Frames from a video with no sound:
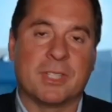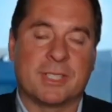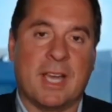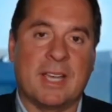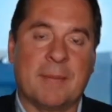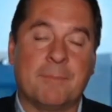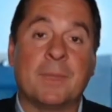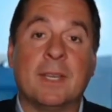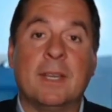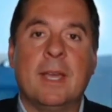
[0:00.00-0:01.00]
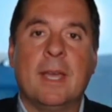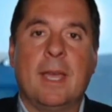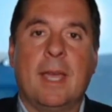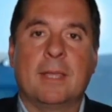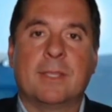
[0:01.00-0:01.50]
the time.
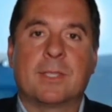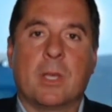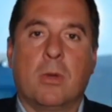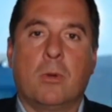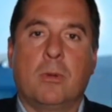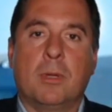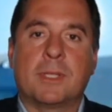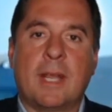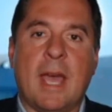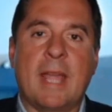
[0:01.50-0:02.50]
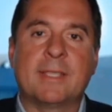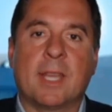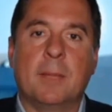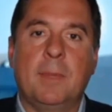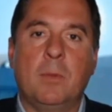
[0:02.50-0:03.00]
And so tonight's
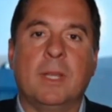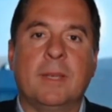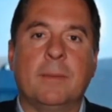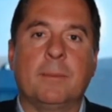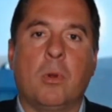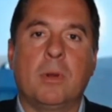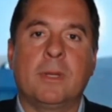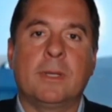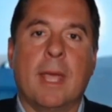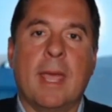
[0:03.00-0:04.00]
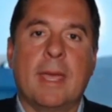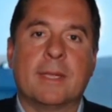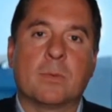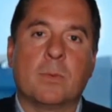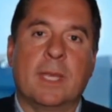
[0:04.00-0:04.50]
going to be really important
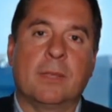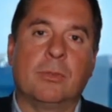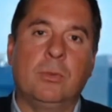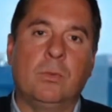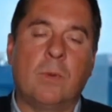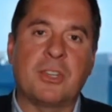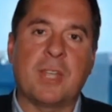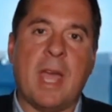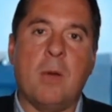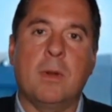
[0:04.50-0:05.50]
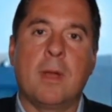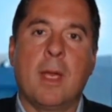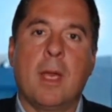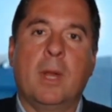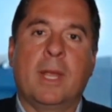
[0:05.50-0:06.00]
as we get through rush hour.
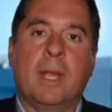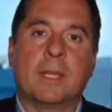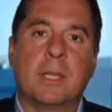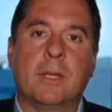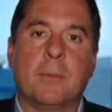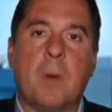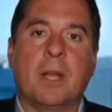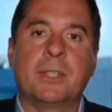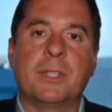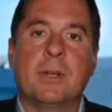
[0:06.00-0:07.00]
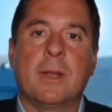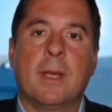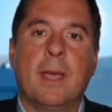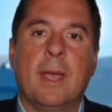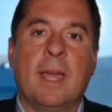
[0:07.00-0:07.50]
We continue to
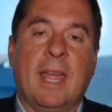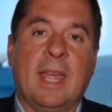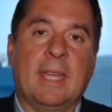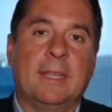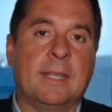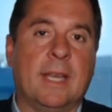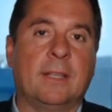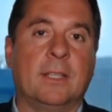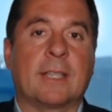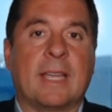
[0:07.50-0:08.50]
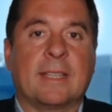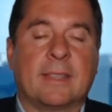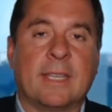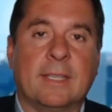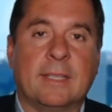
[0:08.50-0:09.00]
monitor. And look,
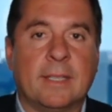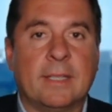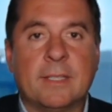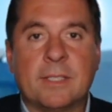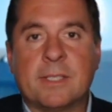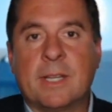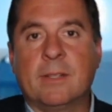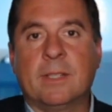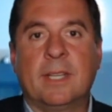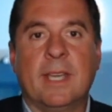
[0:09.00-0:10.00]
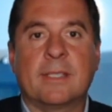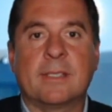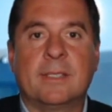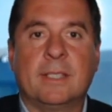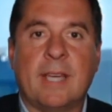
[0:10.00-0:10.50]
I think just here in the
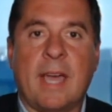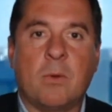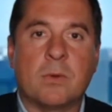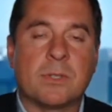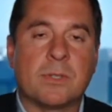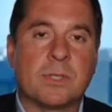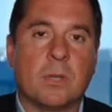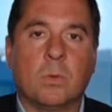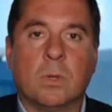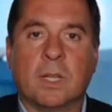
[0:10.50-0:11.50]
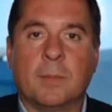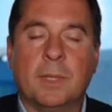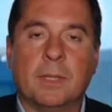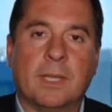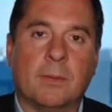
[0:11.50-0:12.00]
next hours or so, we're going to
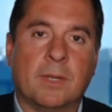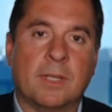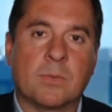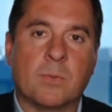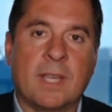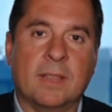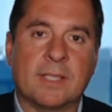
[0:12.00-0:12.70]
be able to get rid of this wait